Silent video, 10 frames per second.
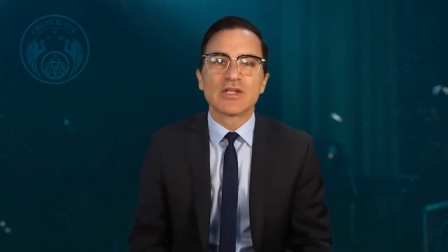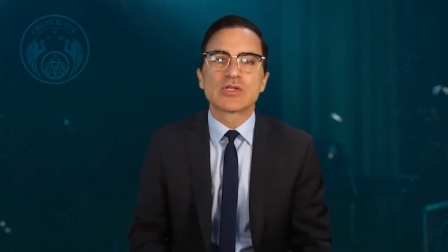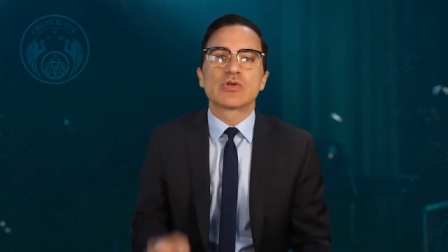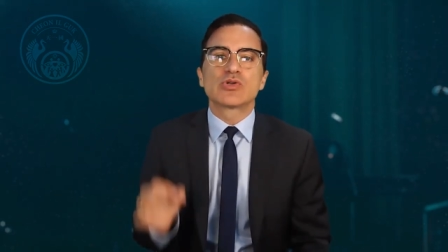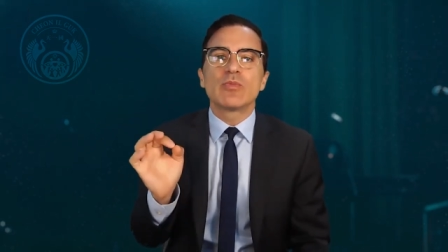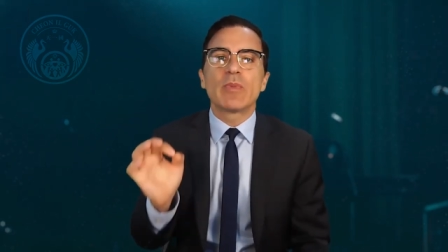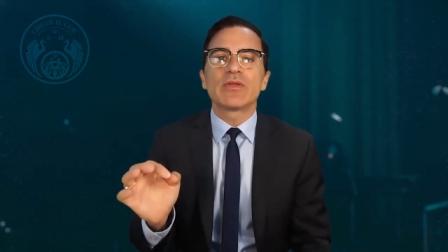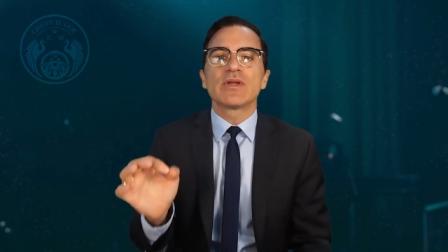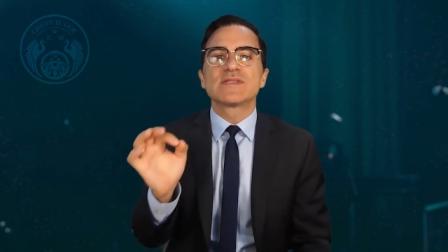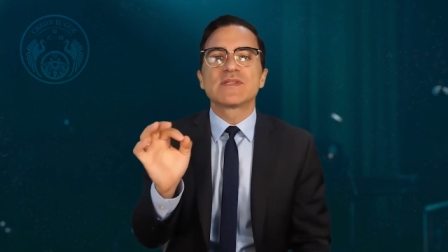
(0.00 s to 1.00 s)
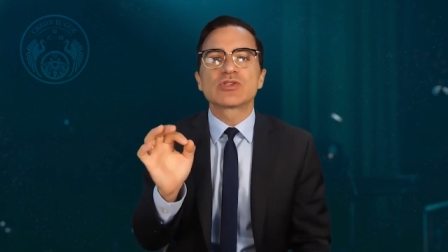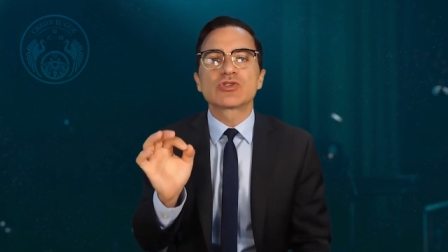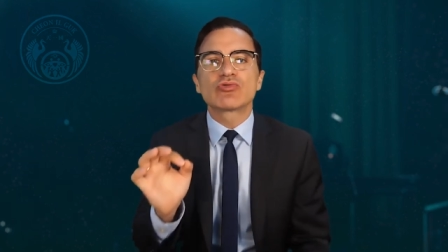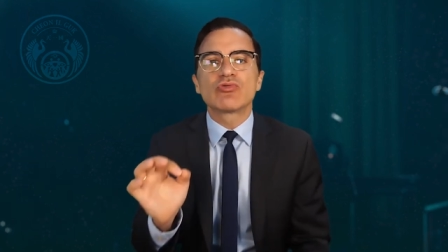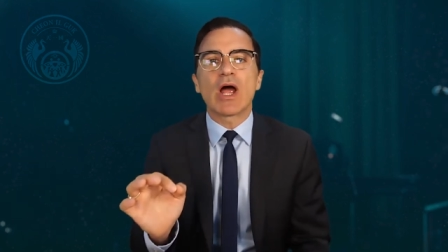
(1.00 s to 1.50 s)
So True Mother is
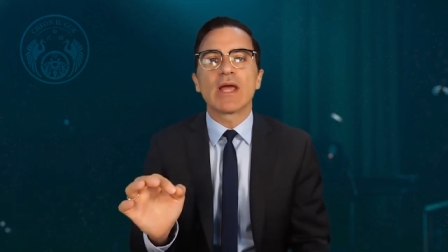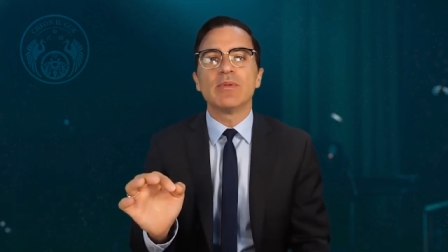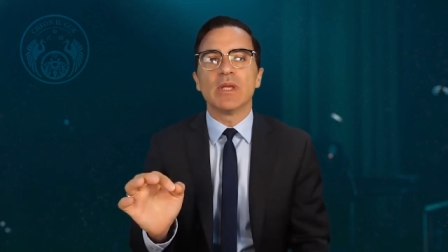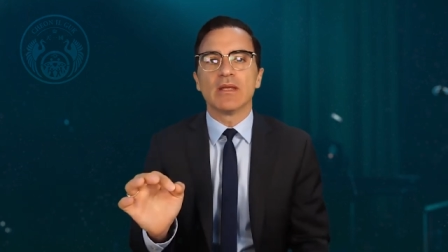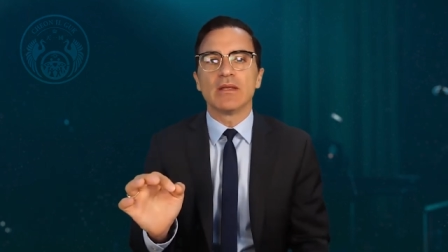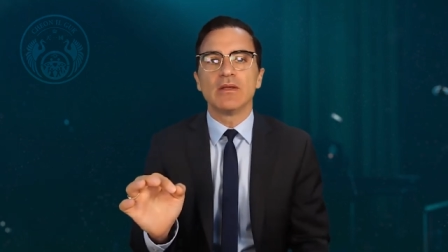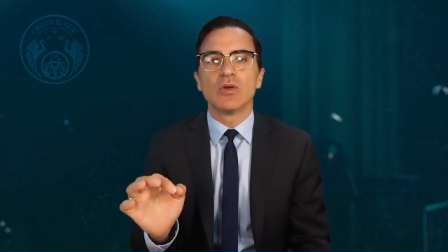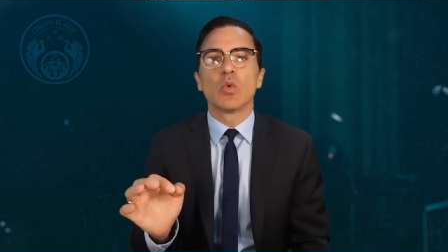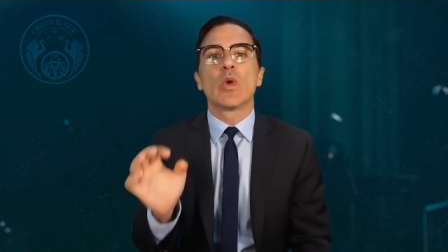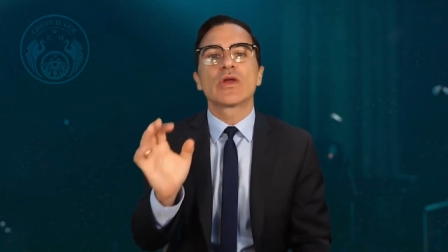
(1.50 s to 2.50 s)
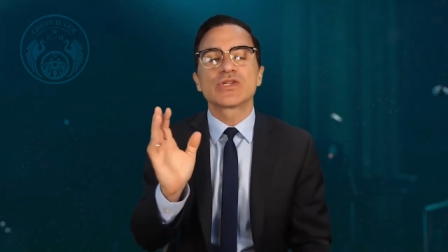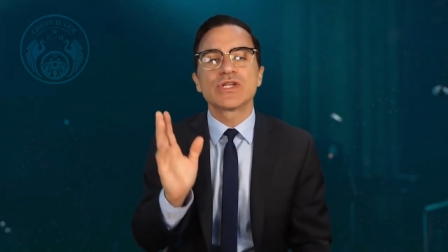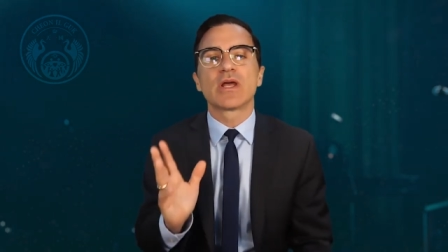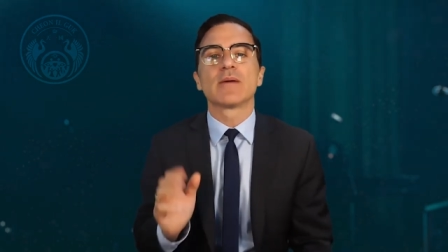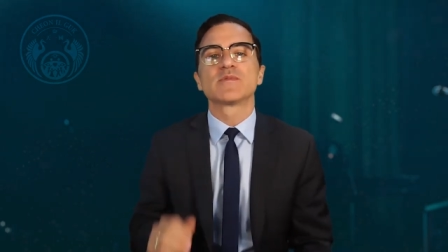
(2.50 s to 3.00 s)
describing where
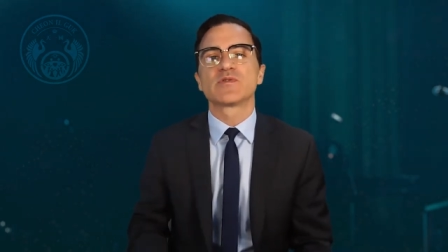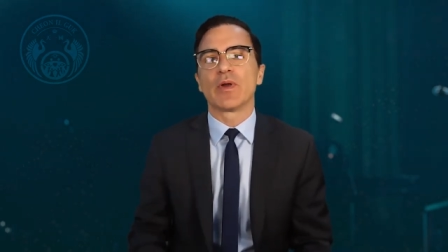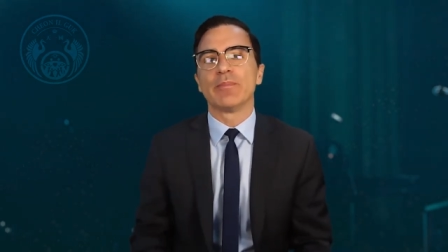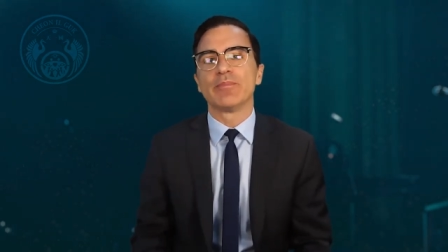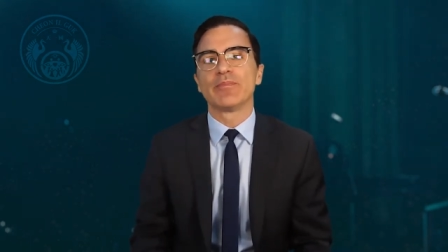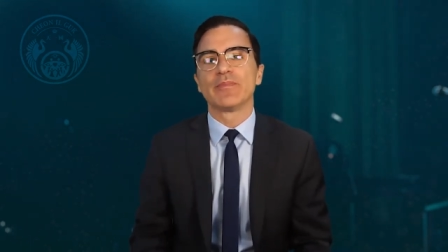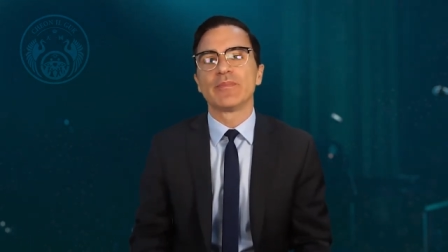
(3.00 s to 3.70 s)
she comes from.